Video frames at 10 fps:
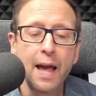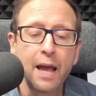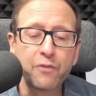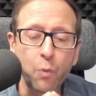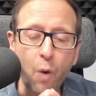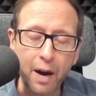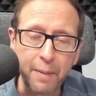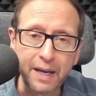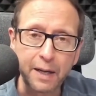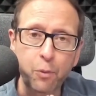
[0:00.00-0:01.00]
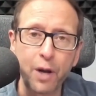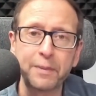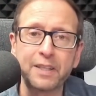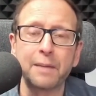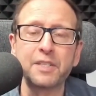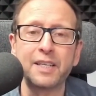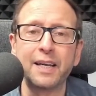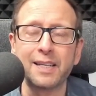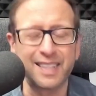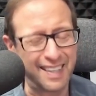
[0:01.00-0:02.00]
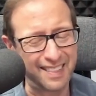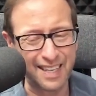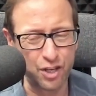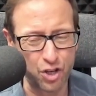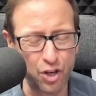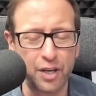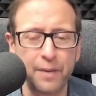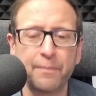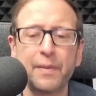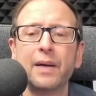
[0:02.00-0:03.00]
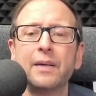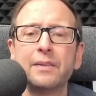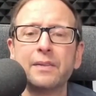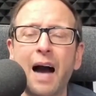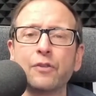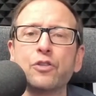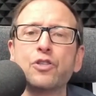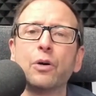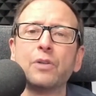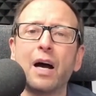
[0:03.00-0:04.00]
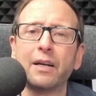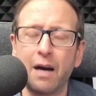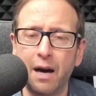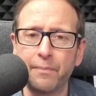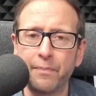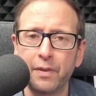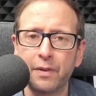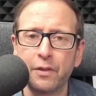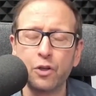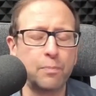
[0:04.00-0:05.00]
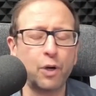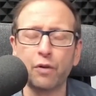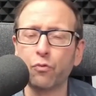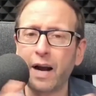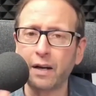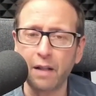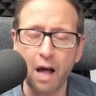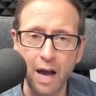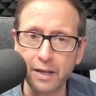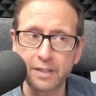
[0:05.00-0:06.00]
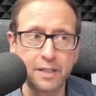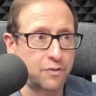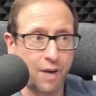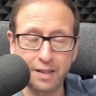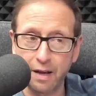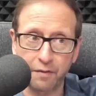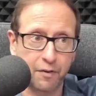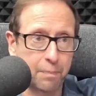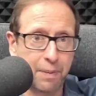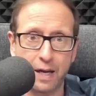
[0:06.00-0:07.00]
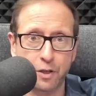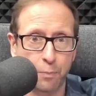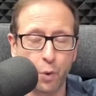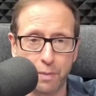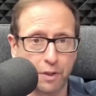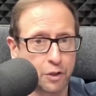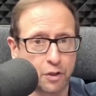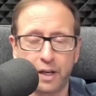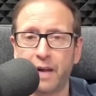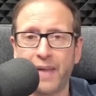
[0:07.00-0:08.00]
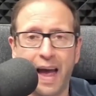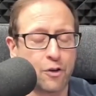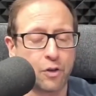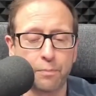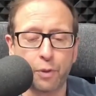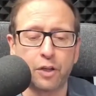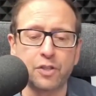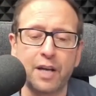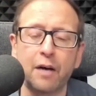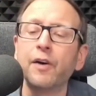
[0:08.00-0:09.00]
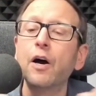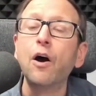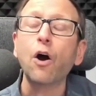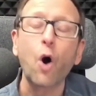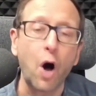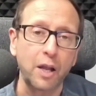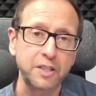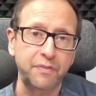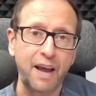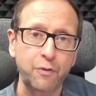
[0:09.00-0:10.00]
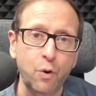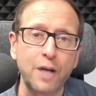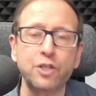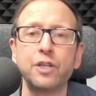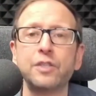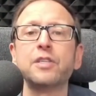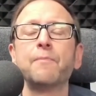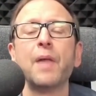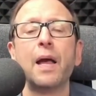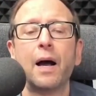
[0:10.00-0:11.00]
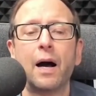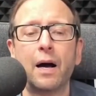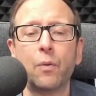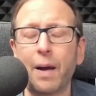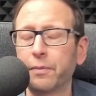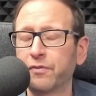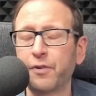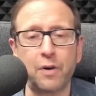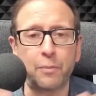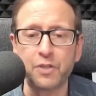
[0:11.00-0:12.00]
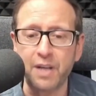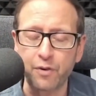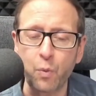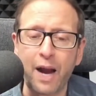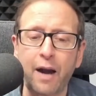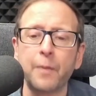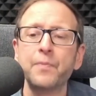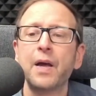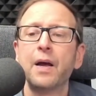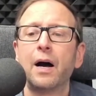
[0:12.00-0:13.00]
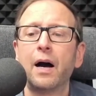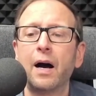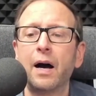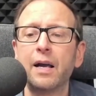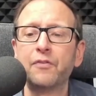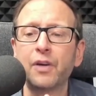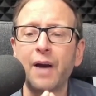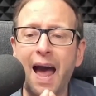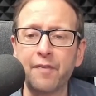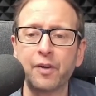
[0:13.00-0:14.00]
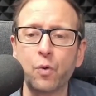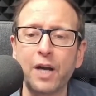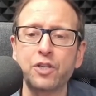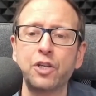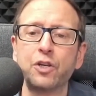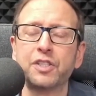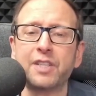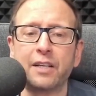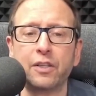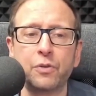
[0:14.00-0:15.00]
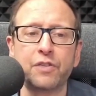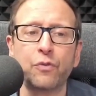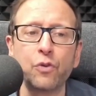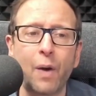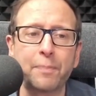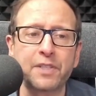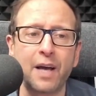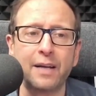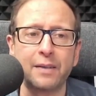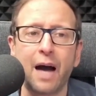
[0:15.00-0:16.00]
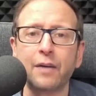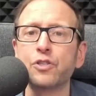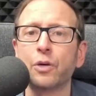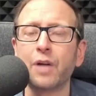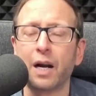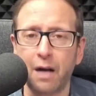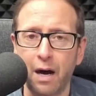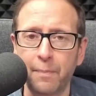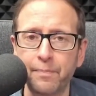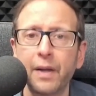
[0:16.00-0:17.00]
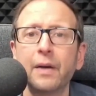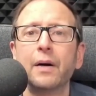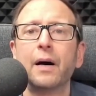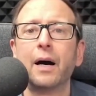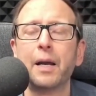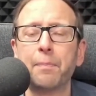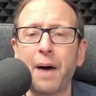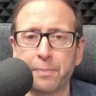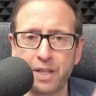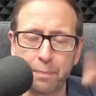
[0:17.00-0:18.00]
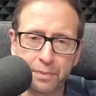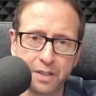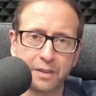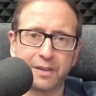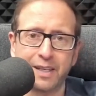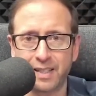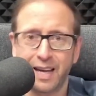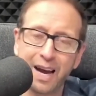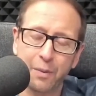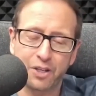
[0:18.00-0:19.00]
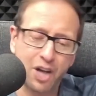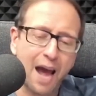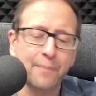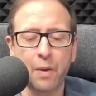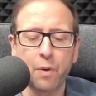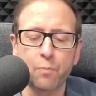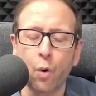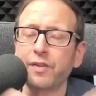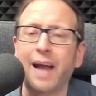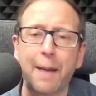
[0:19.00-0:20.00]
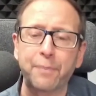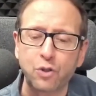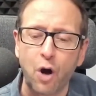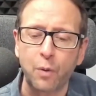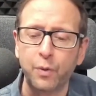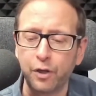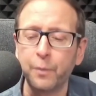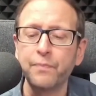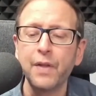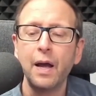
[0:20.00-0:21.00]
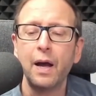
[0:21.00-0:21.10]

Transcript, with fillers: If you want to make an appointment to come see us, and I think you should, drjoe.com. You can book it right online. It says right there on the front page, appointments. Click on that. You can book it yourself. Call us if you have questions. Phone numbers everywhere. If you have a question, you could send it to us through the website, drjoe.com. It pops up. There's a little thing that says, hi, I want to chat? And we're more than happy to talk with you.